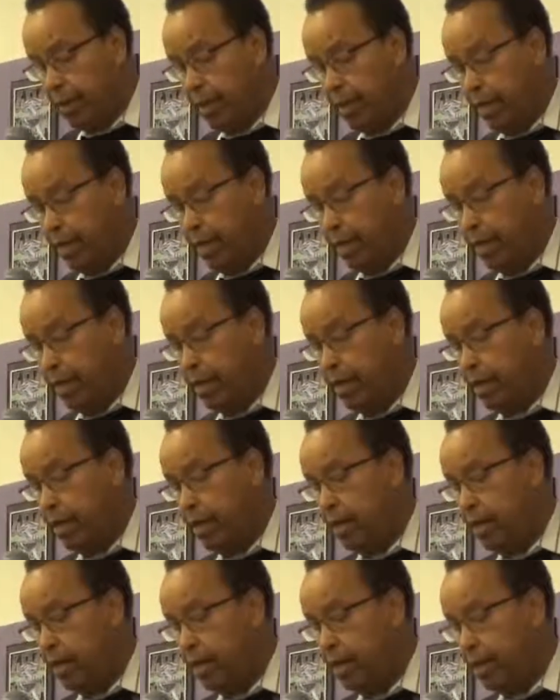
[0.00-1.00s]
the
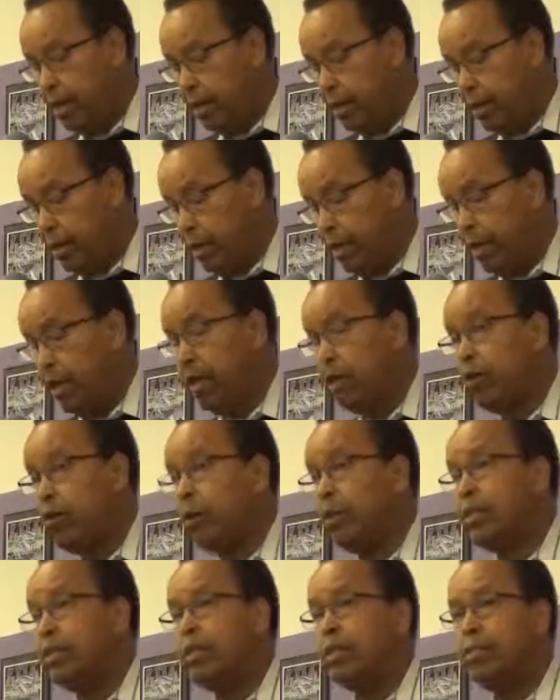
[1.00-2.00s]

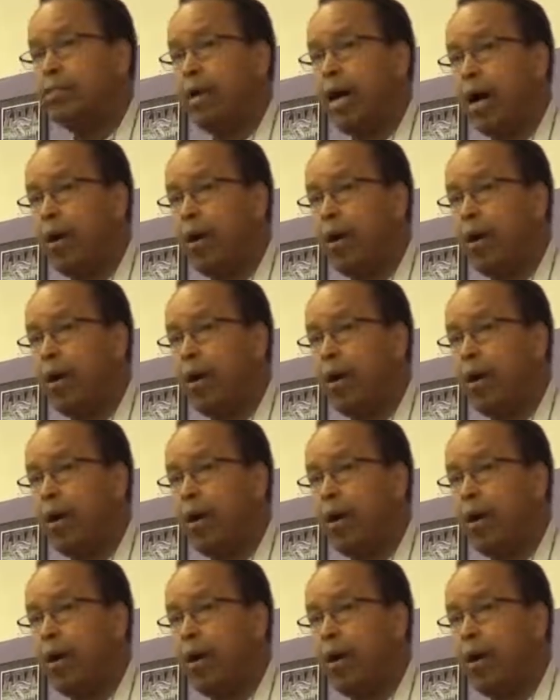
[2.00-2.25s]
heroism